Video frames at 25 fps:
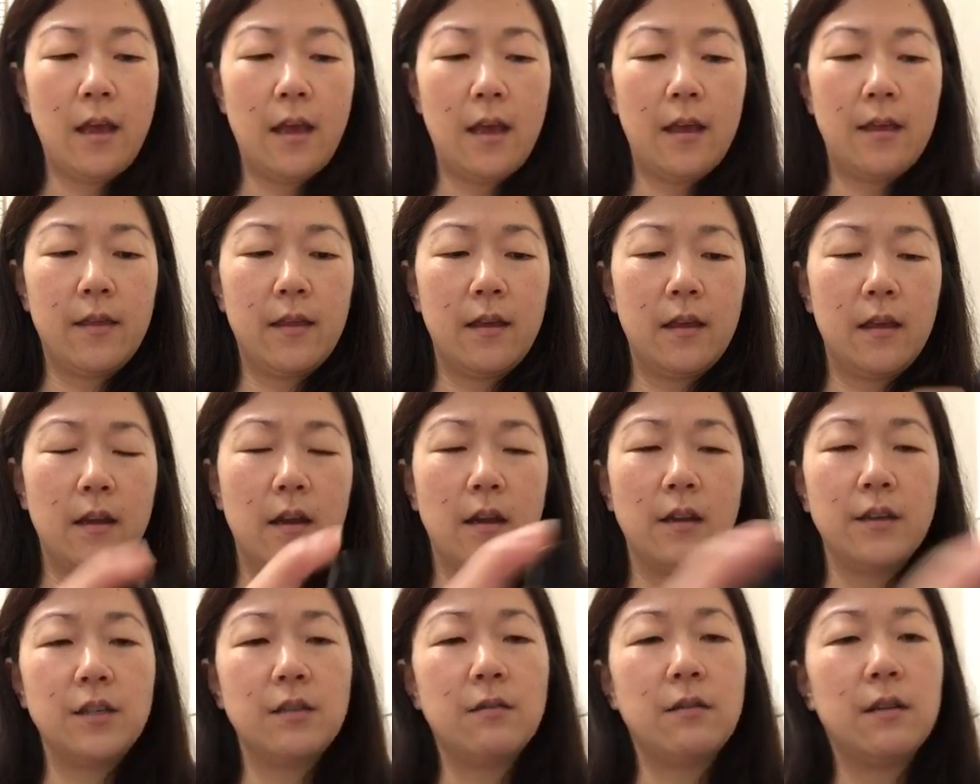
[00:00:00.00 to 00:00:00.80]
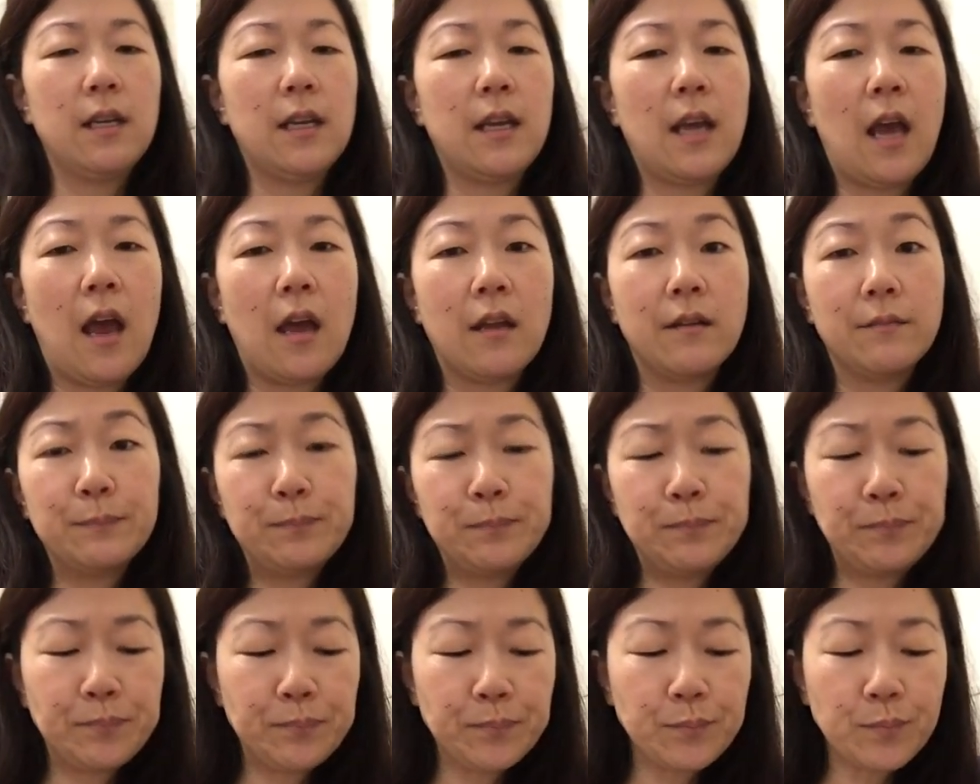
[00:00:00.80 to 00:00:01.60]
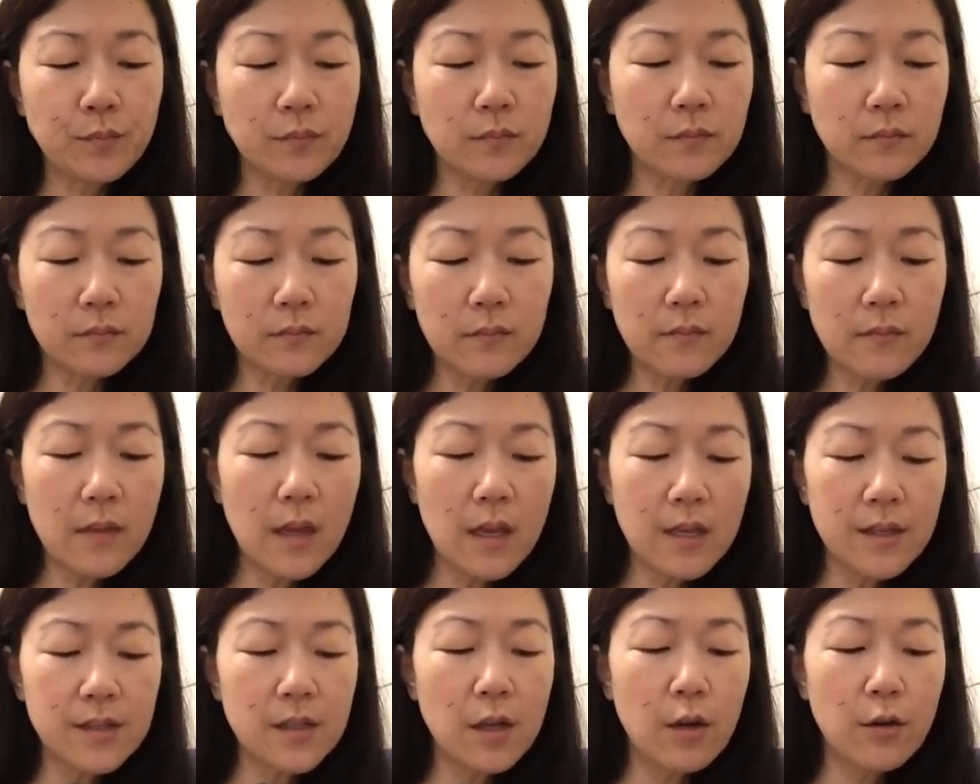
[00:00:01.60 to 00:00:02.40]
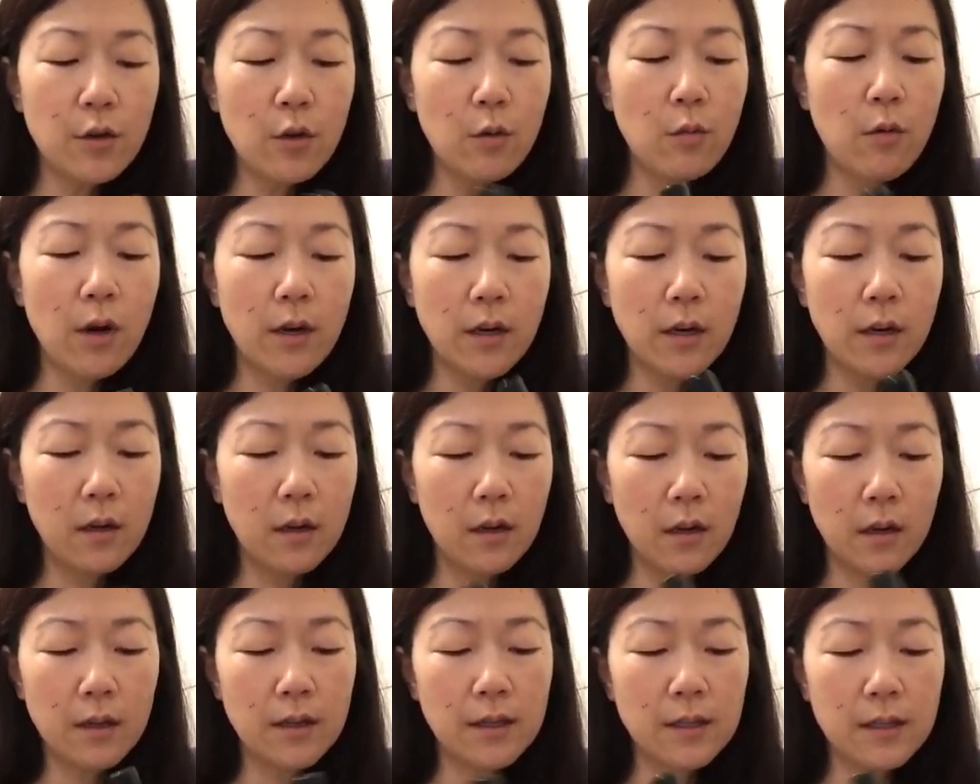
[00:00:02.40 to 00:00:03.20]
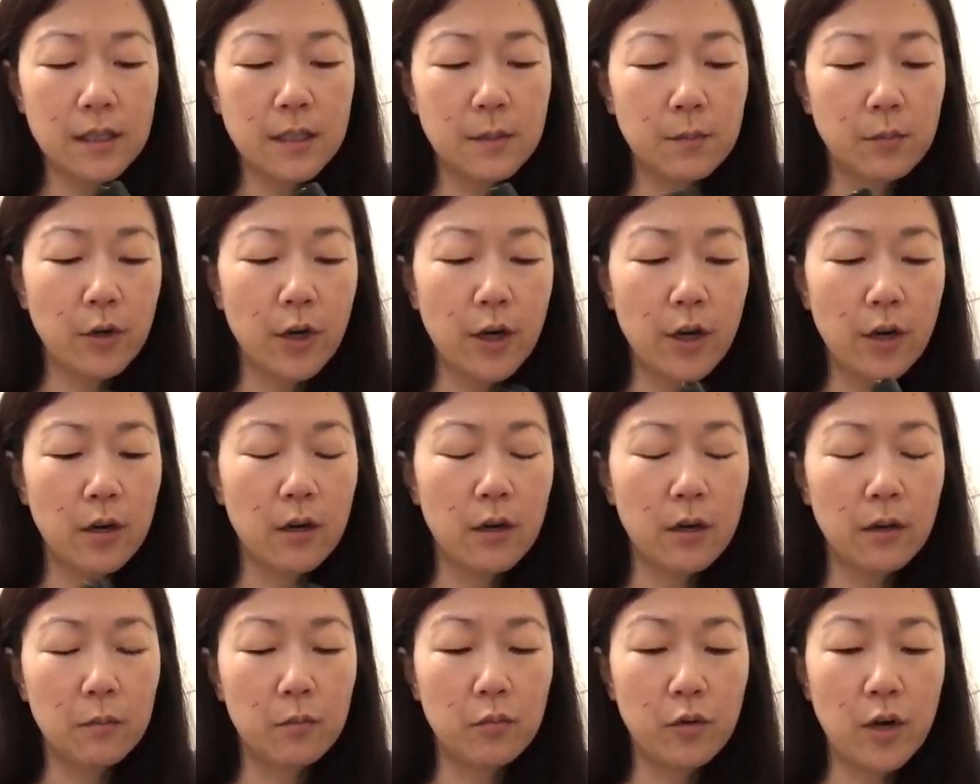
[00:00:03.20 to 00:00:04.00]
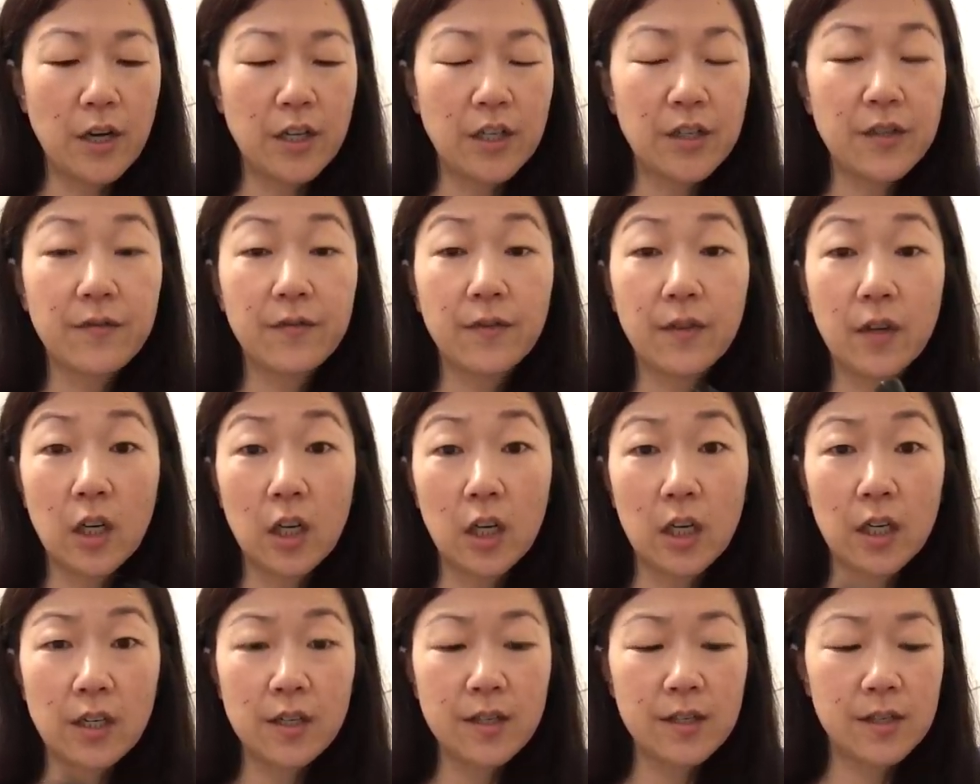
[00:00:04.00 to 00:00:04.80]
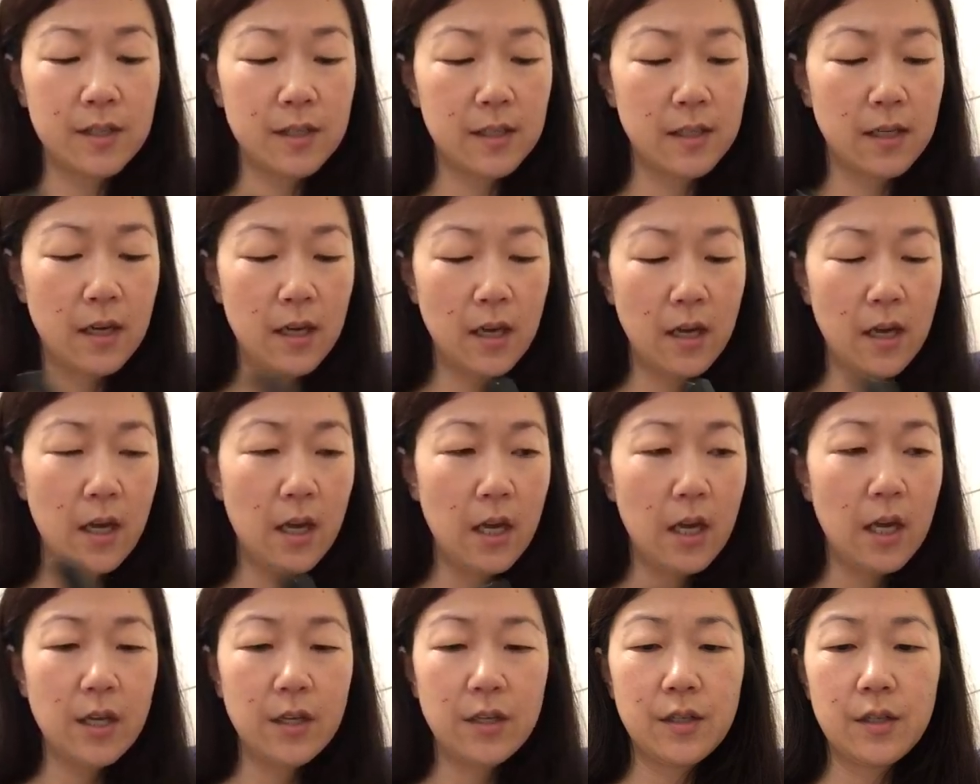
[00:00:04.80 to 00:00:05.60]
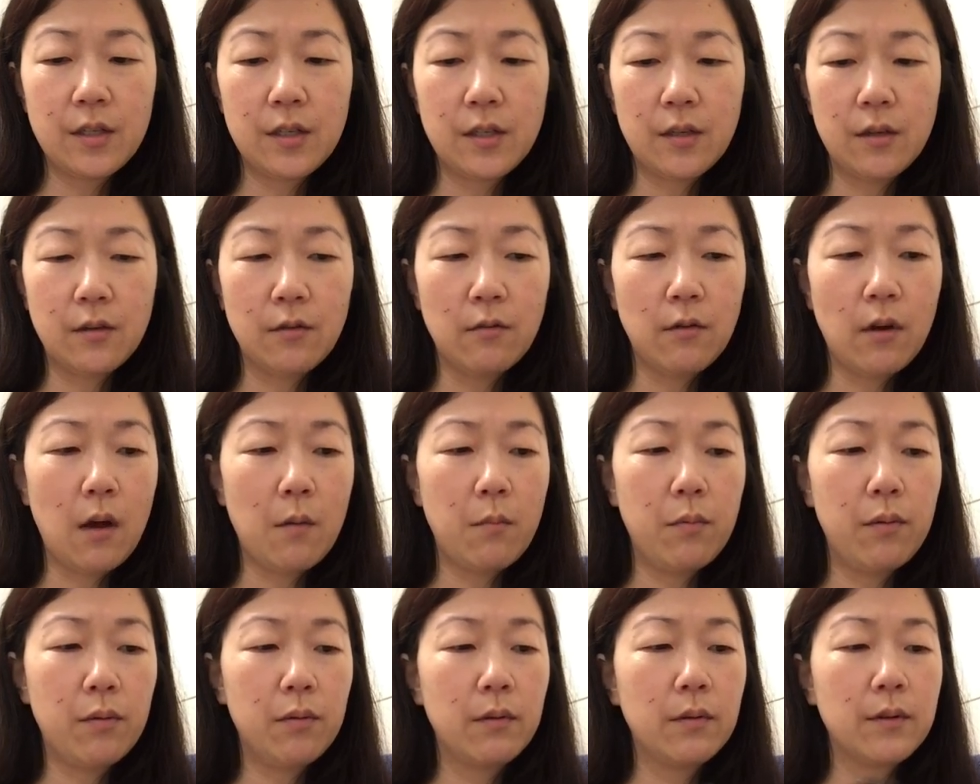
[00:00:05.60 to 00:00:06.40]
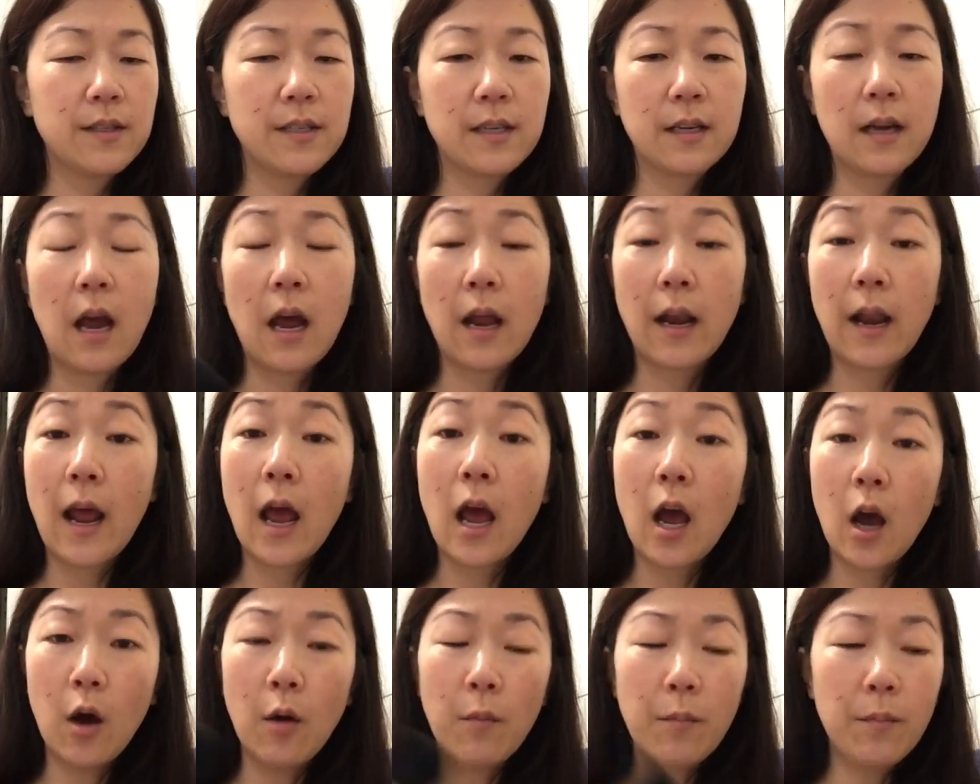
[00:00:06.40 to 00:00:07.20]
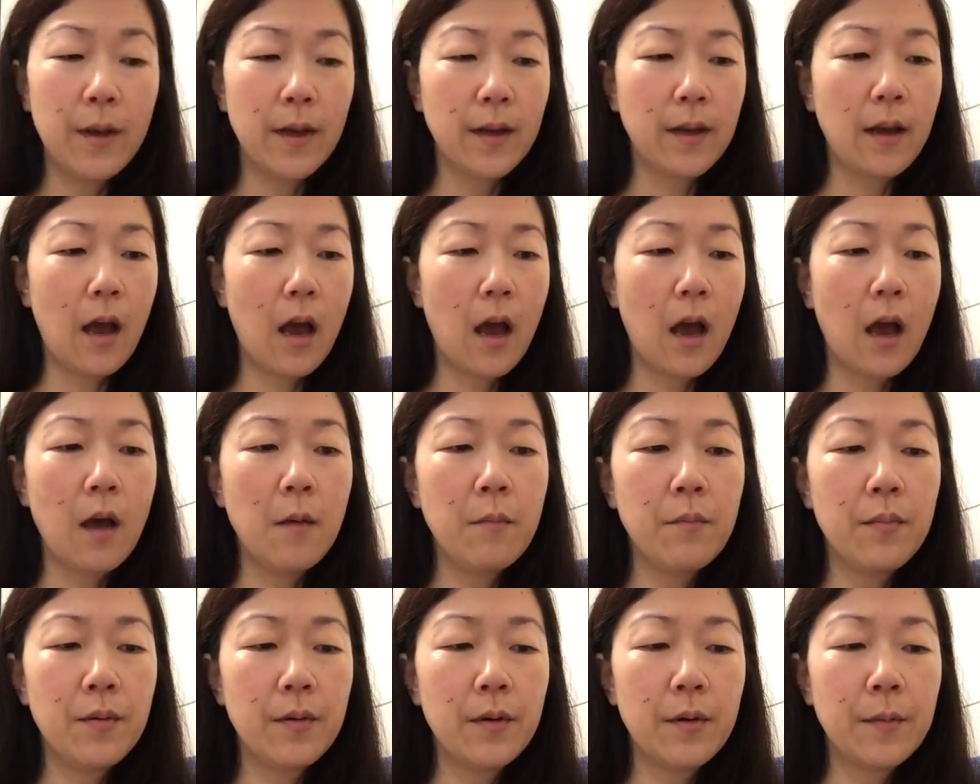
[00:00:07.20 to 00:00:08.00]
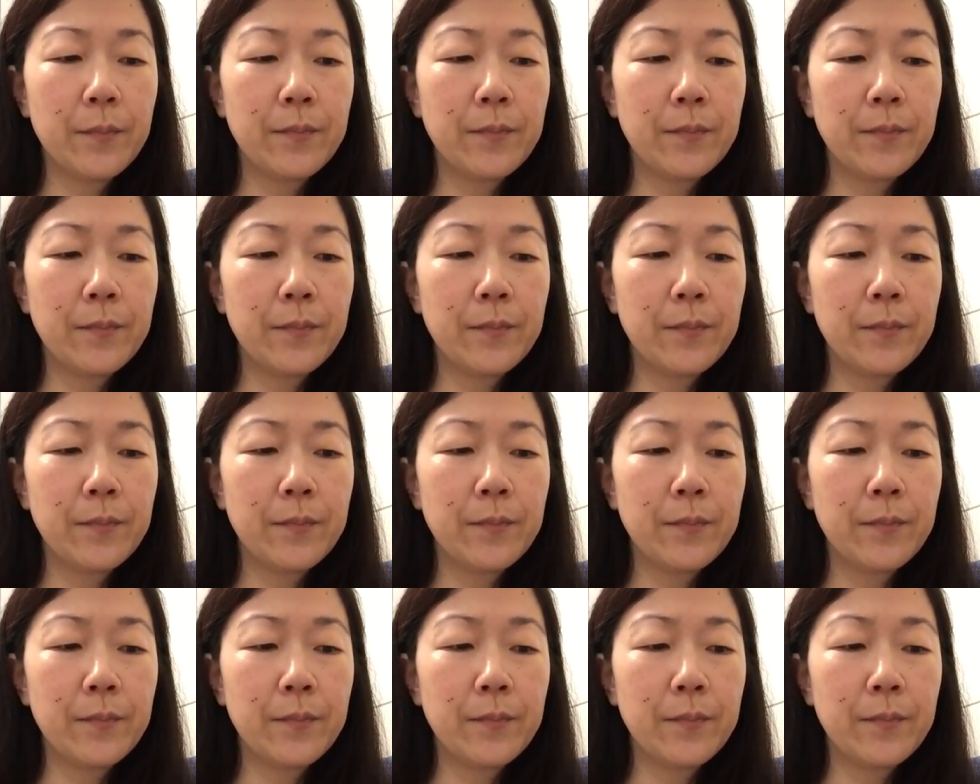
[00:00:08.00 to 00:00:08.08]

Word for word: and then I do it again. So you want to spray your brush first to to kind of help pick up.